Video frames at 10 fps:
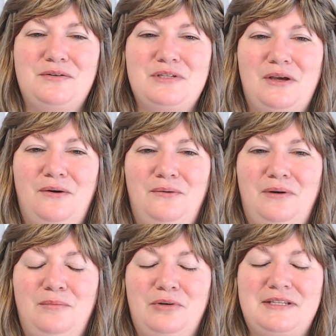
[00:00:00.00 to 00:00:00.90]
So
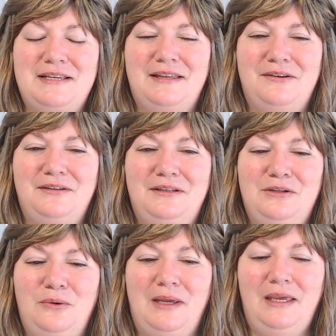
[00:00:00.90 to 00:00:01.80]
I'll put together a little
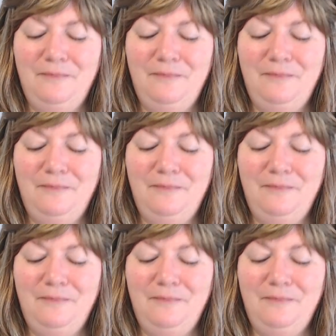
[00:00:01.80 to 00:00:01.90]
quickie.